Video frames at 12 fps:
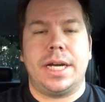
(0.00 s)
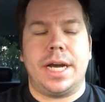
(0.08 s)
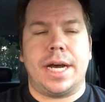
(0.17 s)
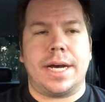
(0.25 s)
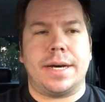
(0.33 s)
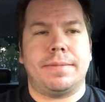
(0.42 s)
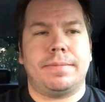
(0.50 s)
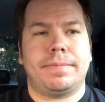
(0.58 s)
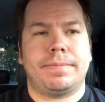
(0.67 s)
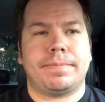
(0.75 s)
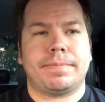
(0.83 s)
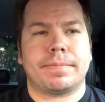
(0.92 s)

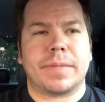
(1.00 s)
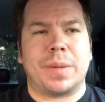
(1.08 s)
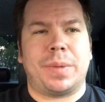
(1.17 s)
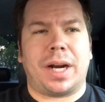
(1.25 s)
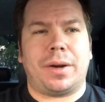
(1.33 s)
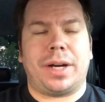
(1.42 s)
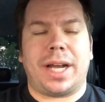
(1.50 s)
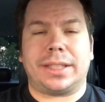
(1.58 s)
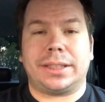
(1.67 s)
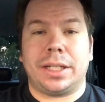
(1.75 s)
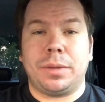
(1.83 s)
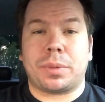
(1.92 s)
But I would ask
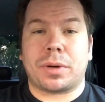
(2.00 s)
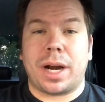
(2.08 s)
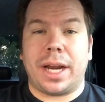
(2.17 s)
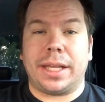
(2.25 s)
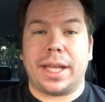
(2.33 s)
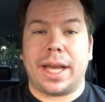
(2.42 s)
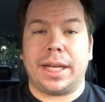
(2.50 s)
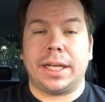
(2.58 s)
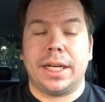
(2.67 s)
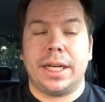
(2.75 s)
that you pray that